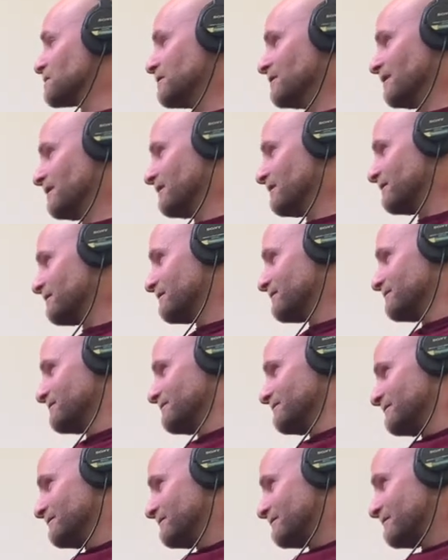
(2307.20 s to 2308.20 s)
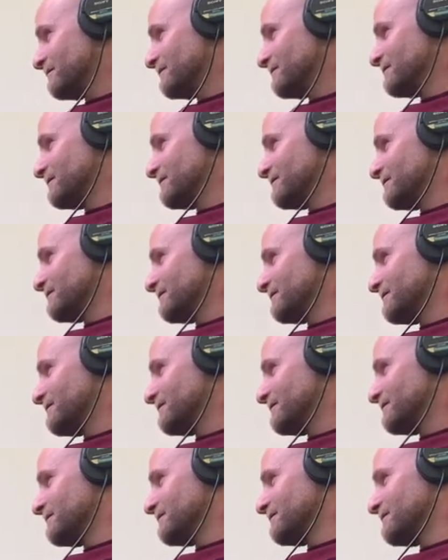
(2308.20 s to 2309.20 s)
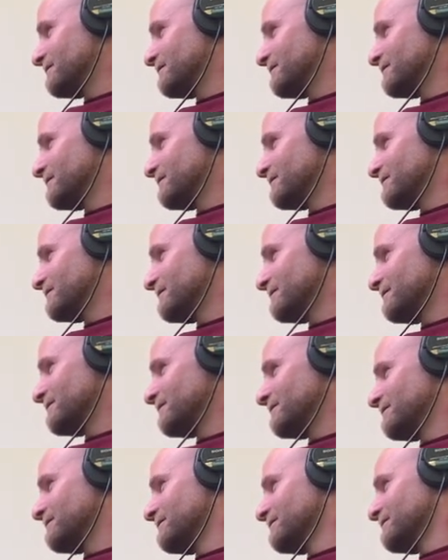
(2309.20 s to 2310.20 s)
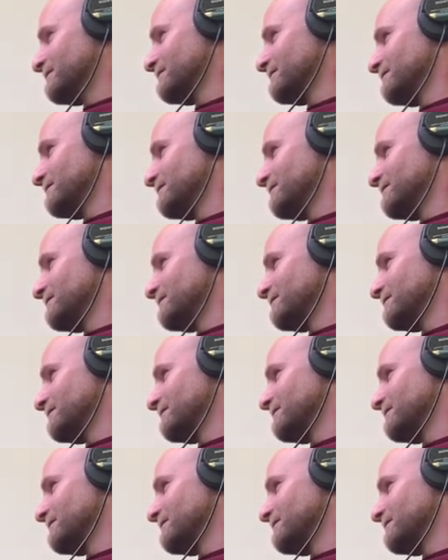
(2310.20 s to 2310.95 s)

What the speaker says: yeah, it's true. That's true. But yeah, we've all got better at that. I